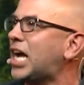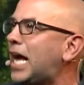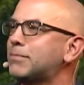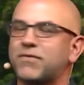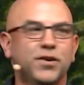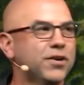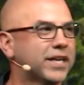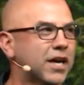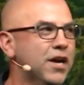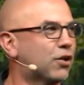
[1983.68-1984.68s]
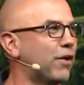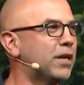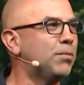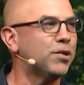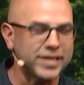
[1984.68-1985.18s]
jobs if you're an
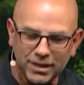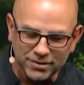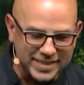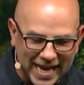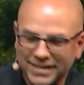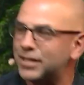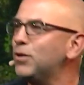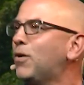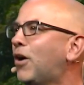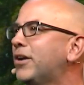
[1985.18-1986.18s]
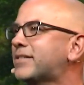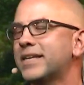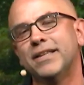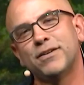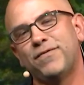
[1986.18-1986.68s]
incredible, you know, tattoo
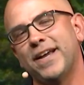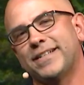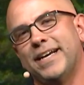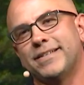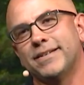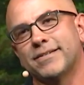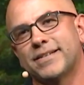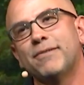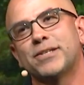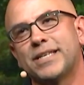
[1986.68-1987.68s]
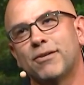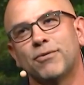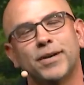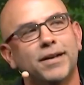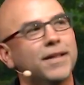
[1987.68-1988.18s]
artist. They're fake tattoos. I wish they
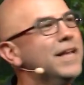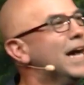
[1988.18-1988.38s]
were real.